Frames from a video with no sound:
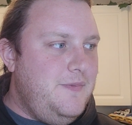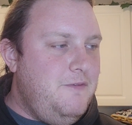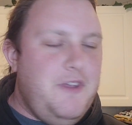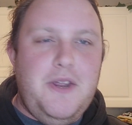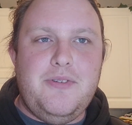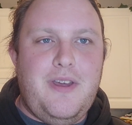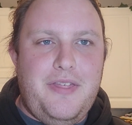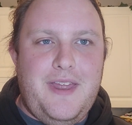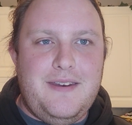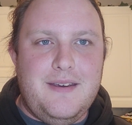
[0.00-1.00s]
videos
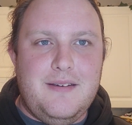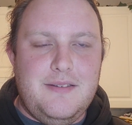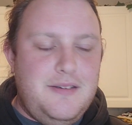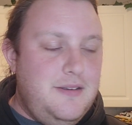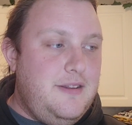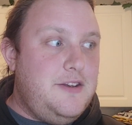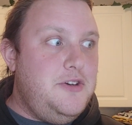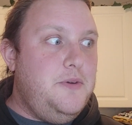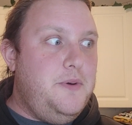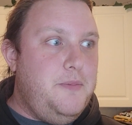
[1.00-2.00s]
authentic so that
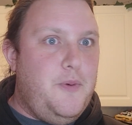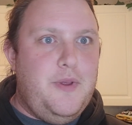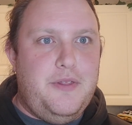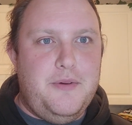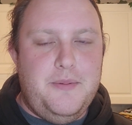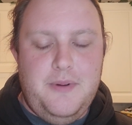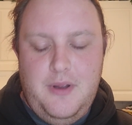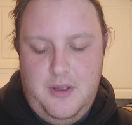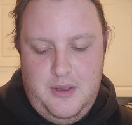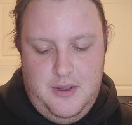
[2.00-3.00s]
you know what I'm going through.
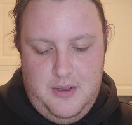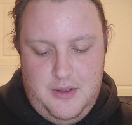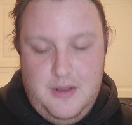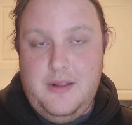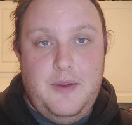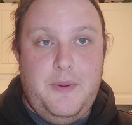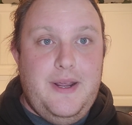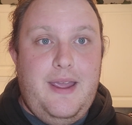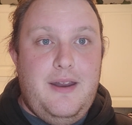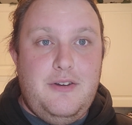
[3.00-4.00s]
Like when I
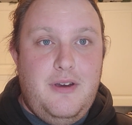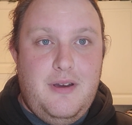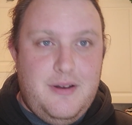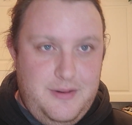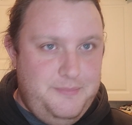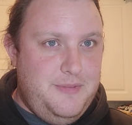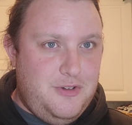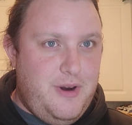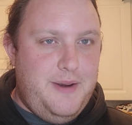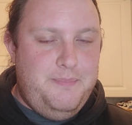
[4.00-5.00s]
can't talk. It's
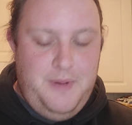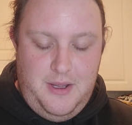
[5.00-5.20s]
great.